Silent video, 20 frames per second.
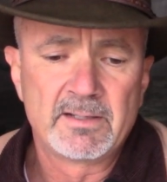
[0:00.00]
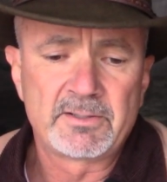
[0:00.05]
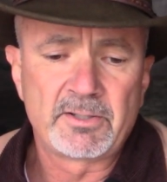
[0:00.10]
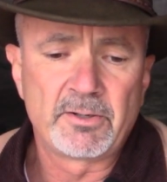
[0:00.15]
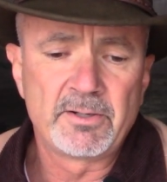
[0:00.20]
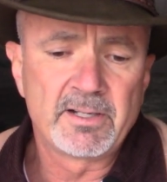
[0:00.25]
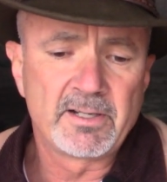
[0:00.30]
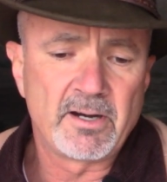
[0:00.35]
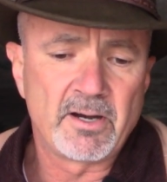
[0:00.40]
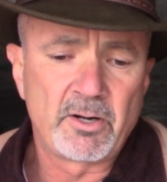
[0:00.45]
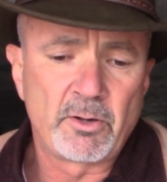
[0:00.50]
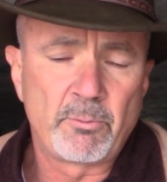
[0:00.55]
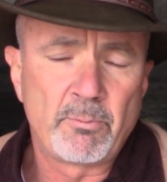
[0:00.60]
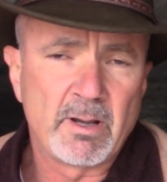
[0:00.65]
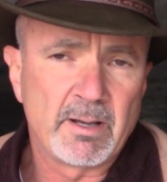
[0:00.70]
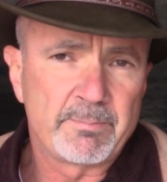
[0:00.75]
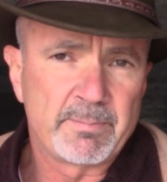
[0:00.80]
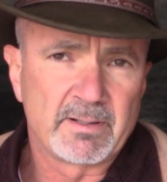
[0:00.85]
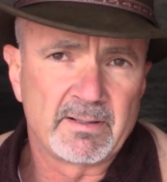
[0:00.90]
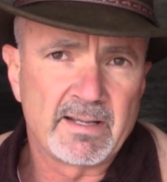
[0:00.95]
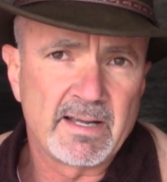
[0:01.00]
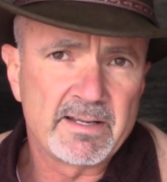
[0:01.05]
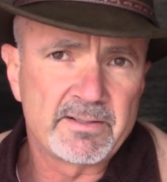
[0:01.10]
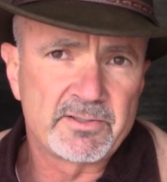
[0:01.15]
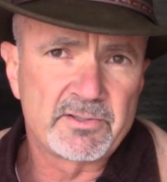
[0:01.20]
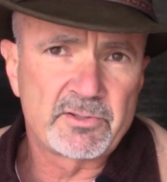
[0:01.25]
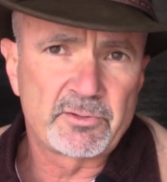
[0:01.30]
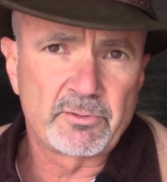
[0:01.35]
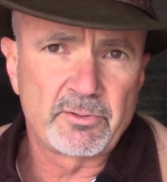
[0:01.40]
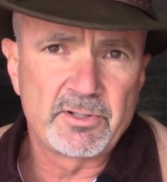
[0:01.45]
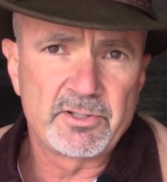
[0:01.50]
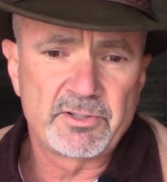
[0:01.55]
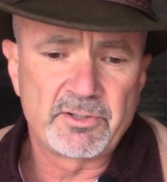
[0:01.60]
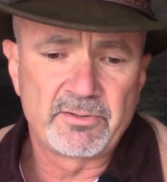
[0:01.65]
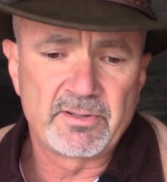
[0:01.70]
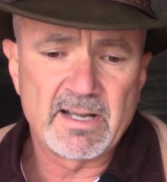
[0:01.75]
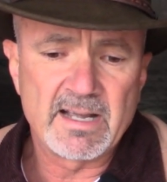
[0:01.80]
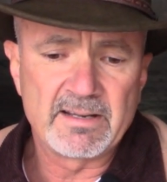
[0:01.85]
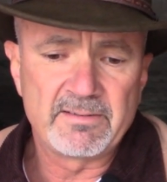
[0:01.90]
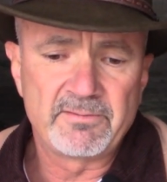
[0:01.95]
Turning on a weapon light destroys
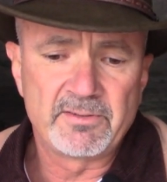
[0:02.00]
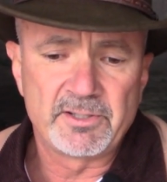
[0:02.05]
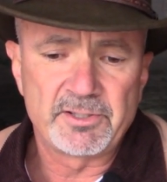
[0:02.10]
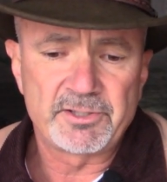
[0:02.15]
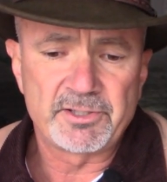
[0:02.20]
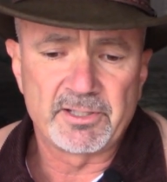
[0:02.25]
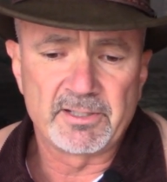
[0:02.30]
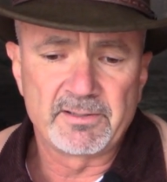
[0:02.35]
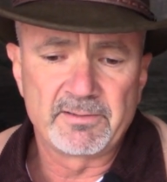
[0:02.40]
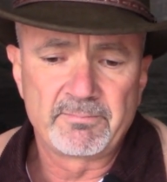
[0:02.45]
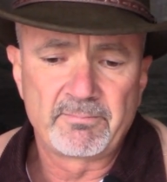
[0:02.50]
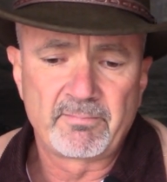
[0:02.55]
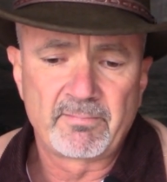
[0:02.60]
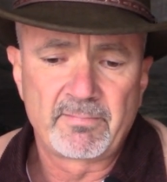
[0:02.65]
your night vision.